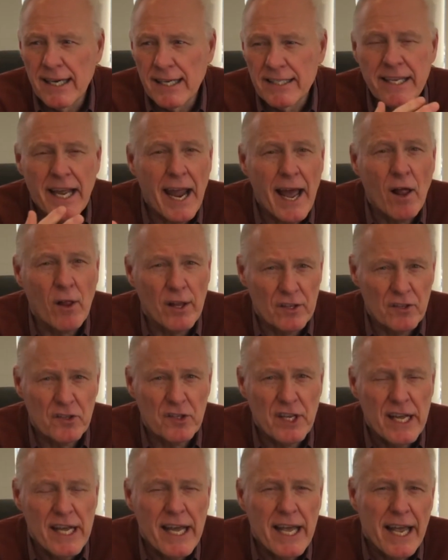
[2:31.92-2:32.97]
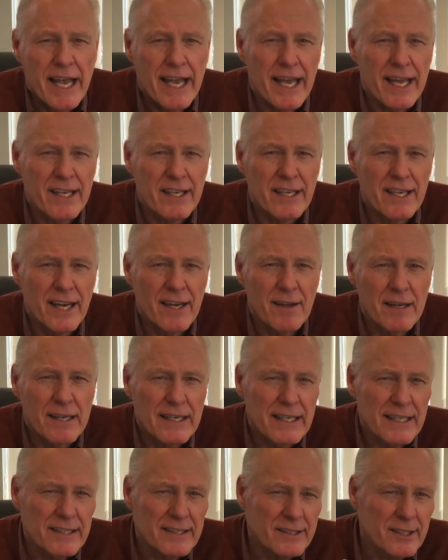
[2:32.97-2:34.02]
talents. And
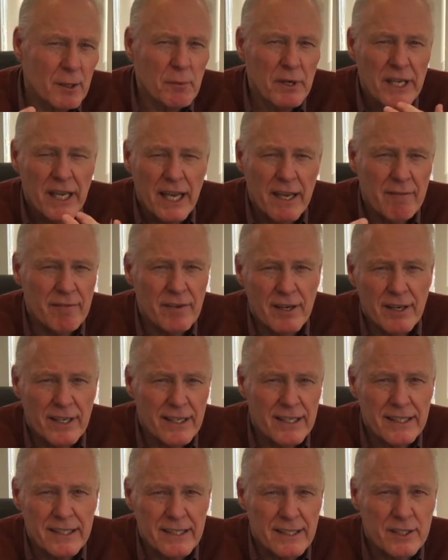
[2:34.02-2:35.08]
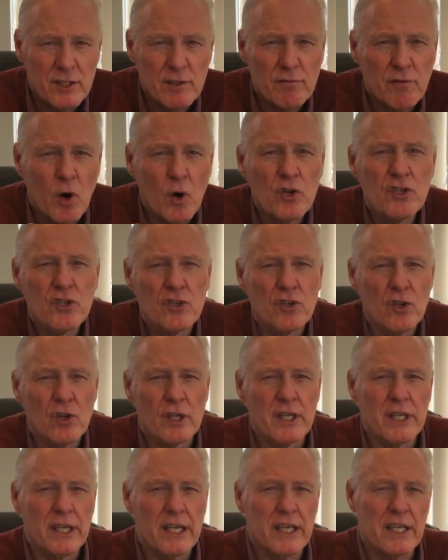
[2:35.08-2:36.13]
somebody gave a devotional
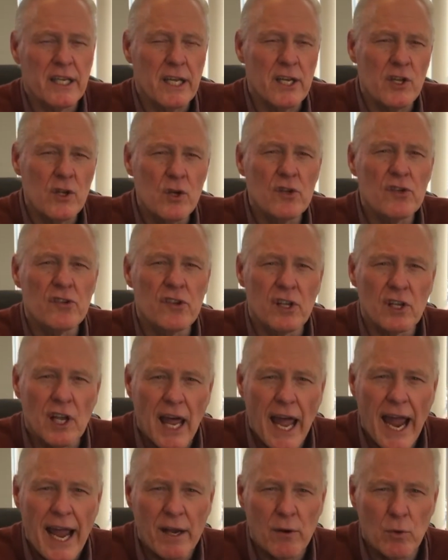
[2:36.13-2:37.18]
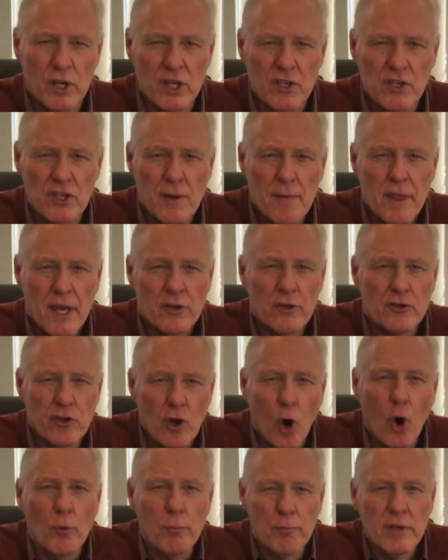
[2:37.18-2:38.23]
and used the language,
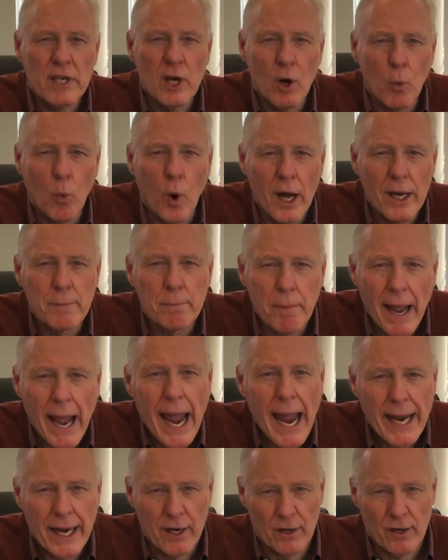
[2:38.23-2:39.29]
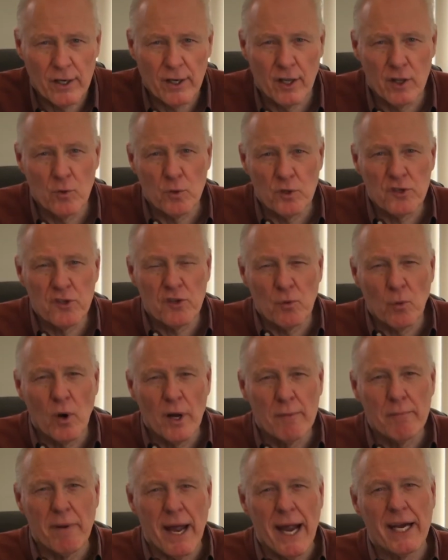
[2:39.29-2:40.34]
don't be a one-bagger. In other words, the
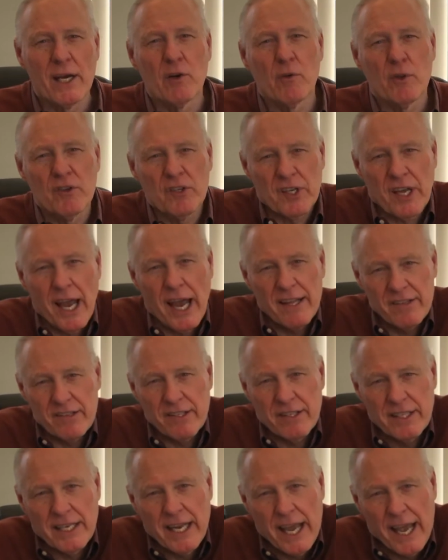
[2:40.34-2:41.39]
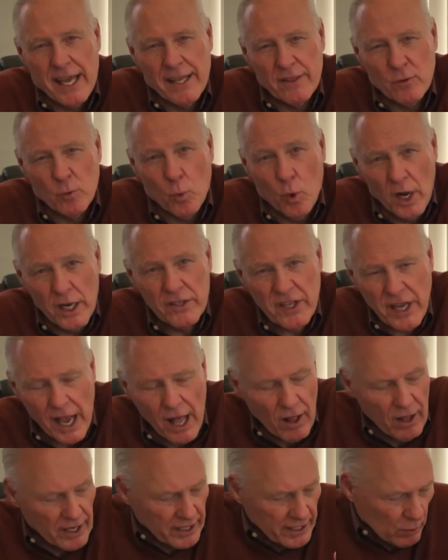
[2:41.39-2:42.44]
one-bagger, there's a guy that had the one
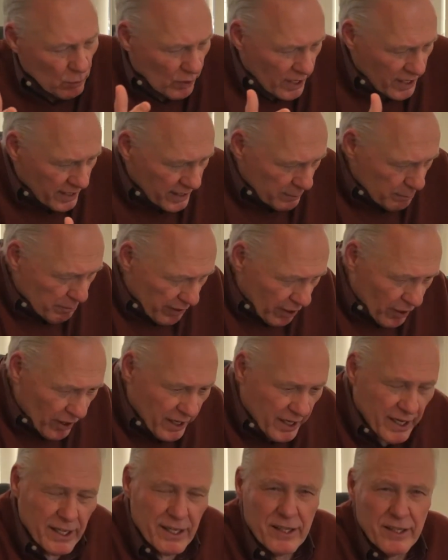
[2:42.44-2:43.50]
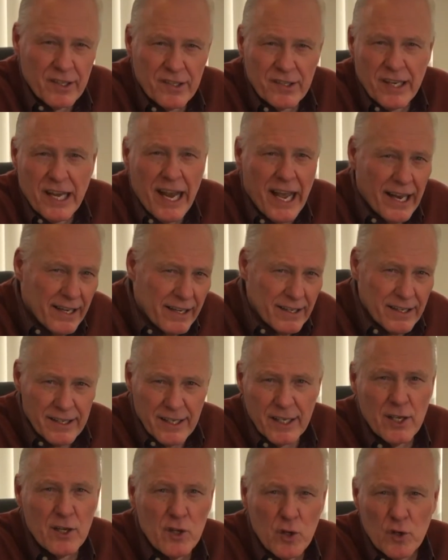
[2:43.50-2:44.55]
talent and he went and he buried it in the sand and
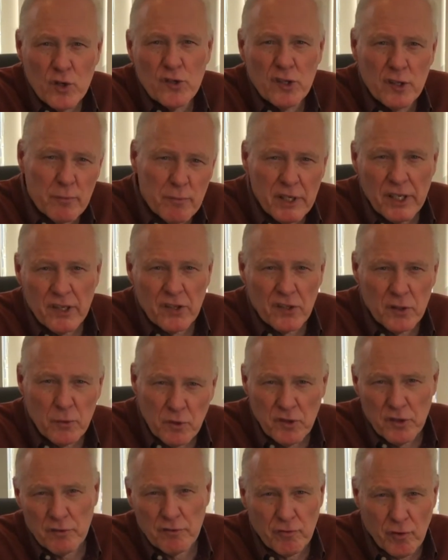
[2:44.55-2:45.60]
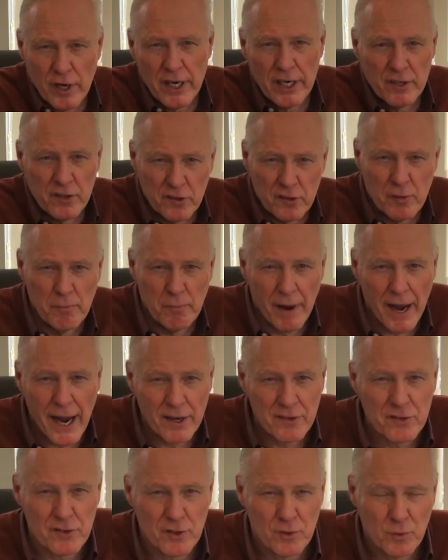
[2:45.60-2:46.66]
didn't use it because he was afraid his
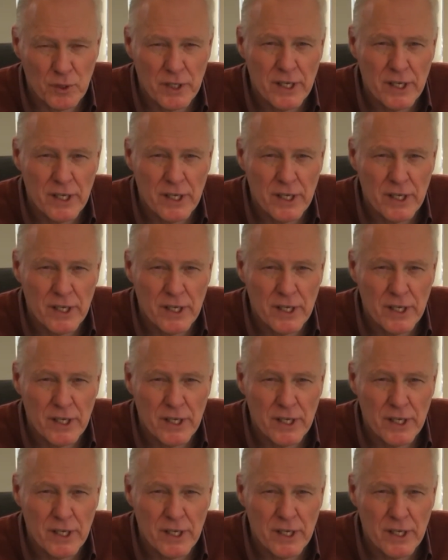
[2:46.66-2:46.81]
master